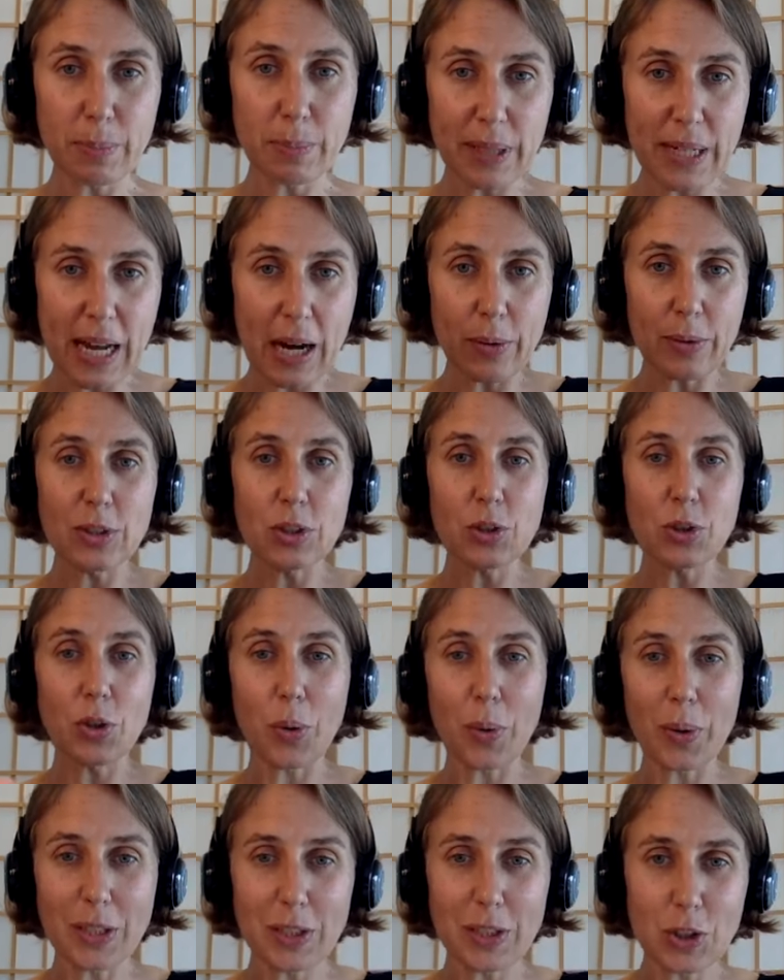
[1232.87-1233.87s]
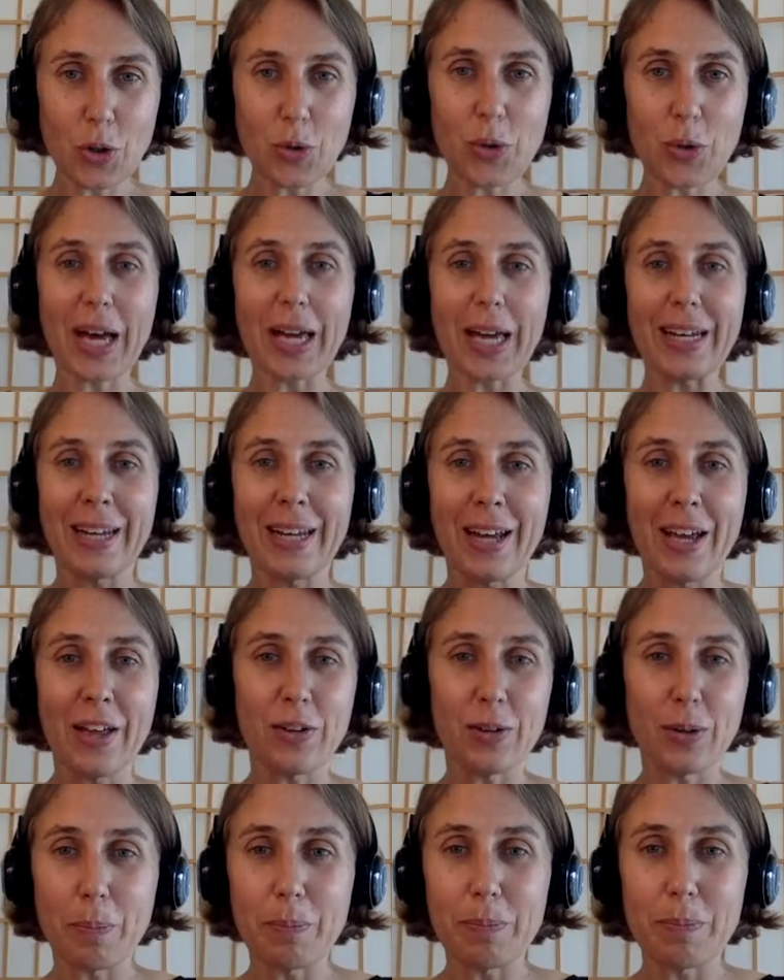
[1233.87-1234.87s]
but now it's growing so that
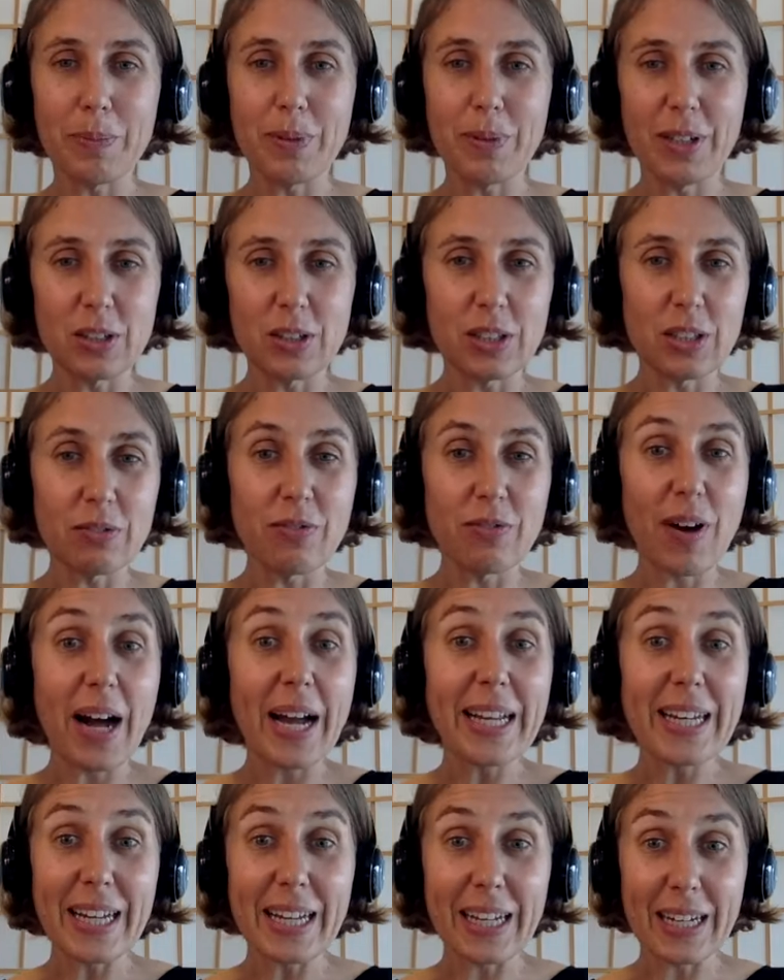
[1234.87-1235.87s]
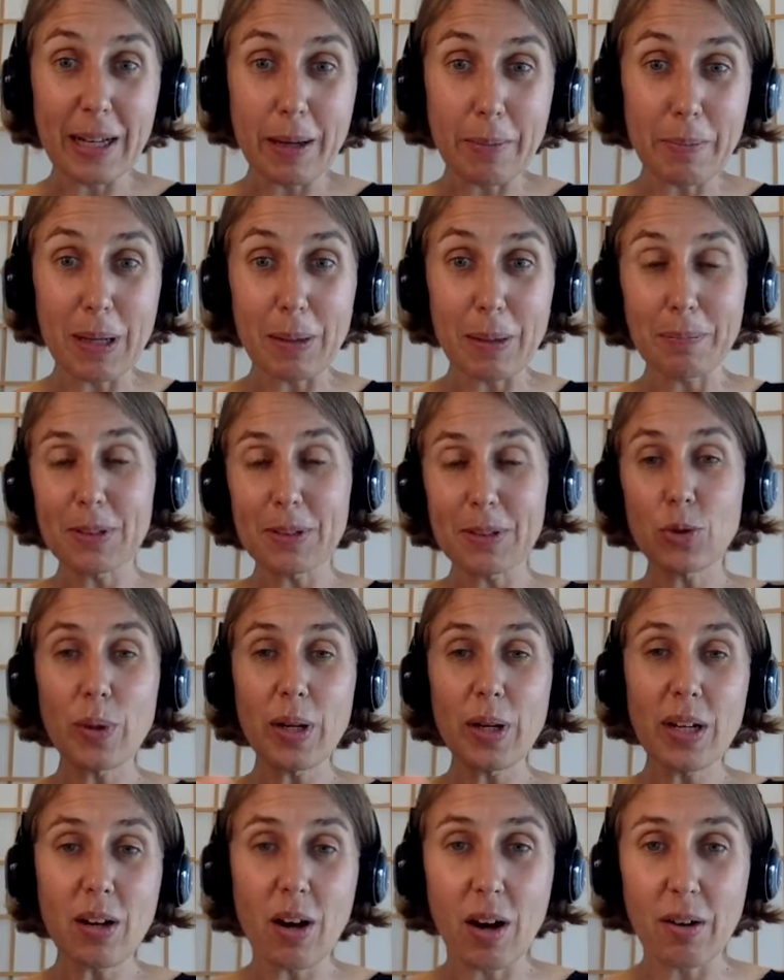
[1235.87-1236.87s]
they're dividing a bit
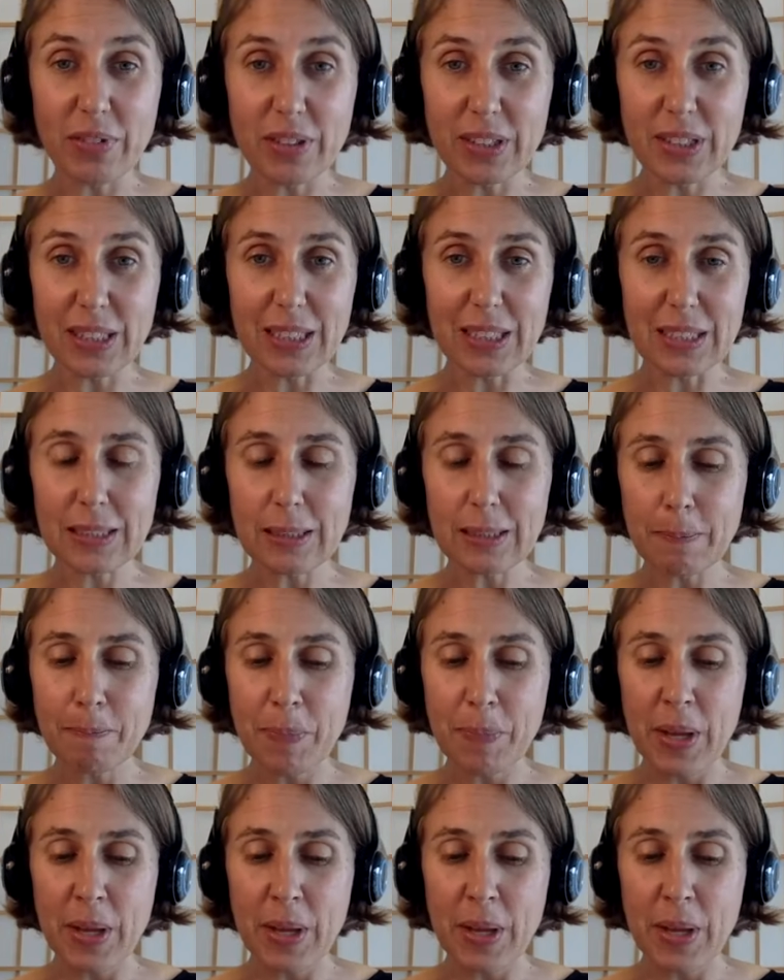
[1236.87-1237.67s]
between offices.